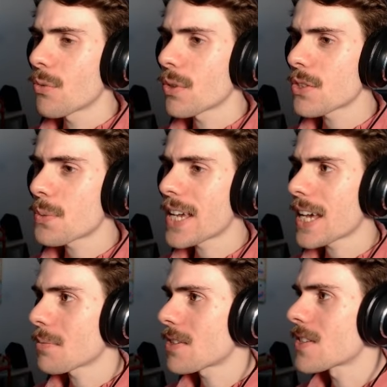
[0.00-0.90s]
once we
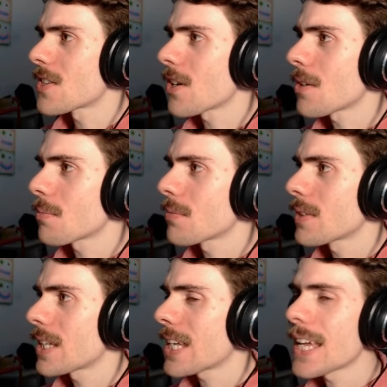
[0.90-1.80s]
get up to the top,
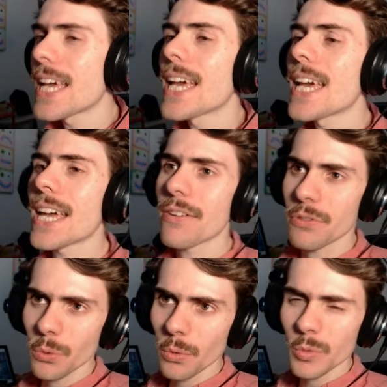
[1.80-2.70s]

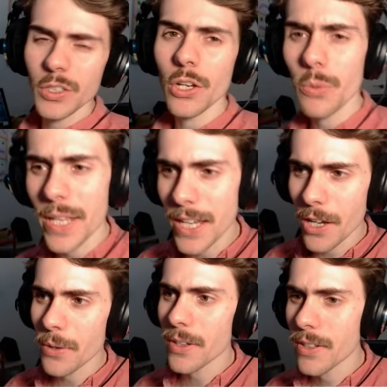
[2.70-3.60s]
everyone will know where they're
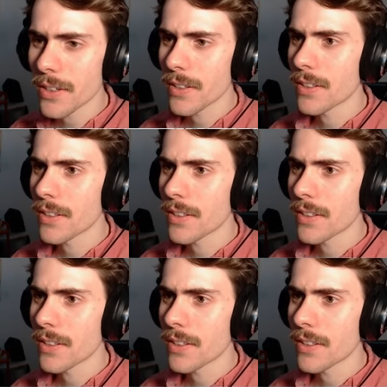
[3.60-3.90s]
going.